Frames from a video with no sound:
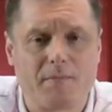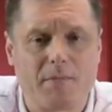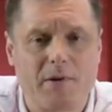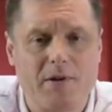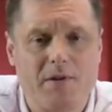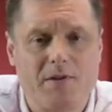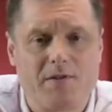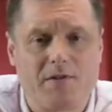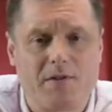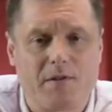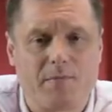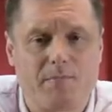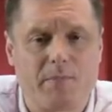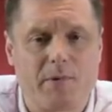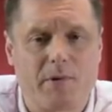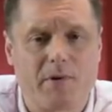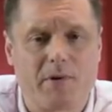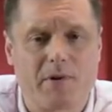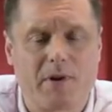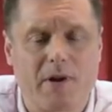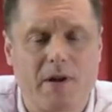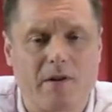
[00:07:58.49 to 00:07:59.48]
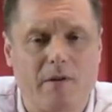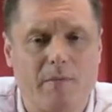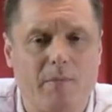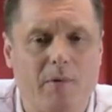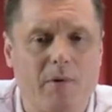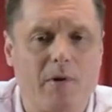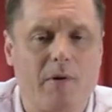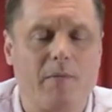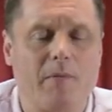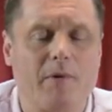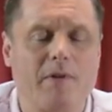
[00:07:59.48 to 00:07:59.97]
please just book an
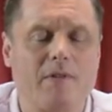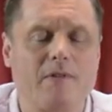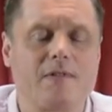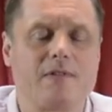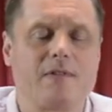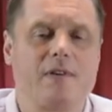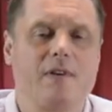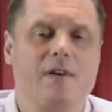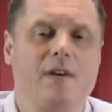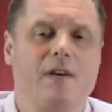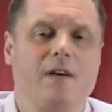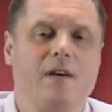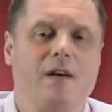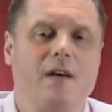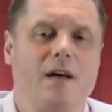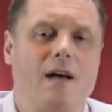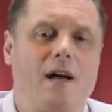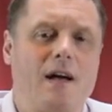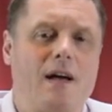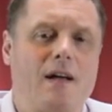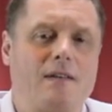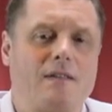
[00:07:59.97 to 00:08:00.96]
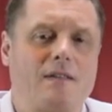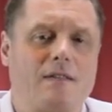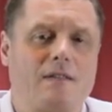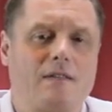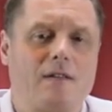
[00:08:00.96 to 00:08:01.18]
appointment at